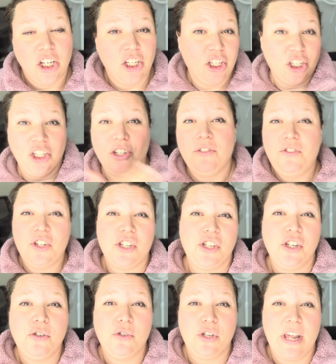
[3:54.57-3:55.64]
you've just
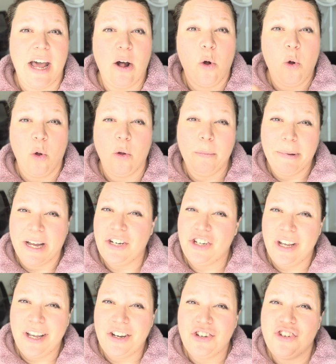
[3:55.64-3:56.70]
used that whole
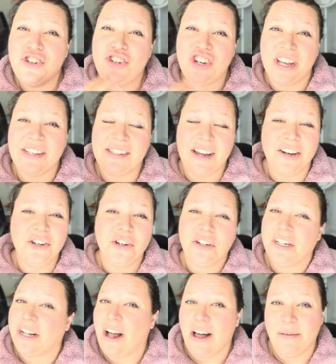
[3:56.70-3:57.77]
budget just on your
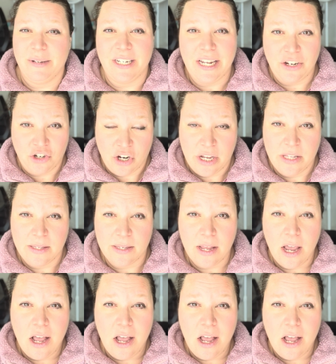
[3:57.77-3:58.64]
accommodations.